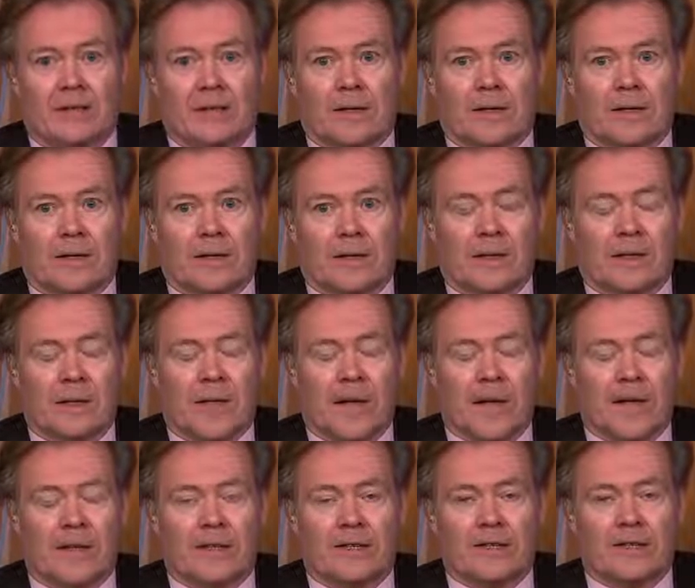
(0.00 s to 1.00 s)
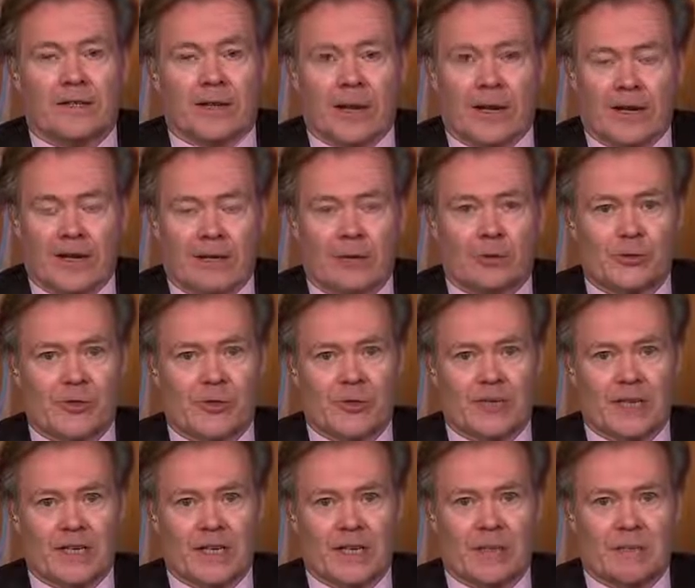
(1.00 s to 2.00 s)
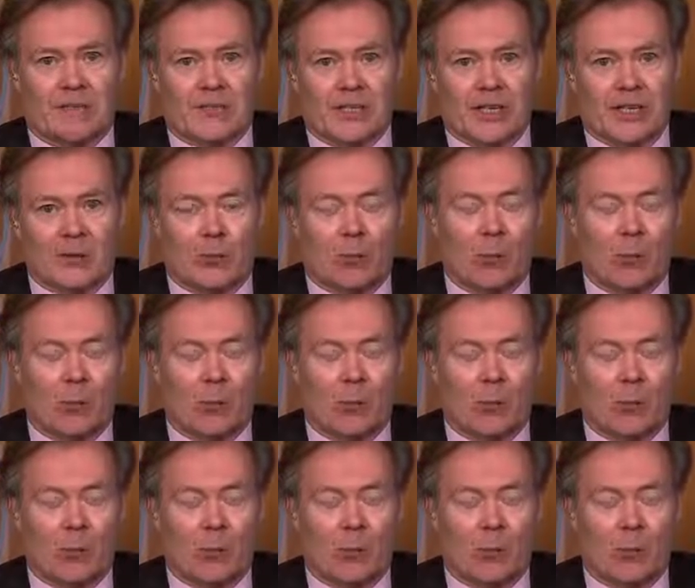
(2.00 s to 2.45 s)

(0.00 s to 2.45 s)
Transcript: aligned very close to the DMZ,